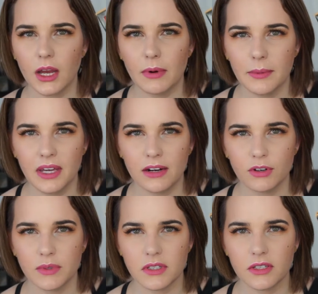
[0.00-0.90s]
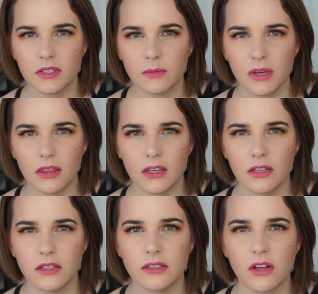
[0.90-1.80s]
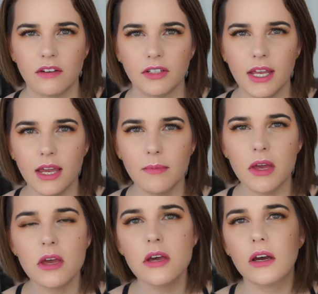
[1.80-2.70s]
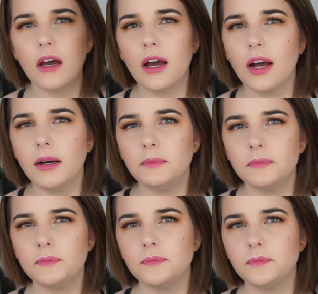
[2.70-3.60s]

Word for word: Probably on everyone's list this month is Soft Glam. Um,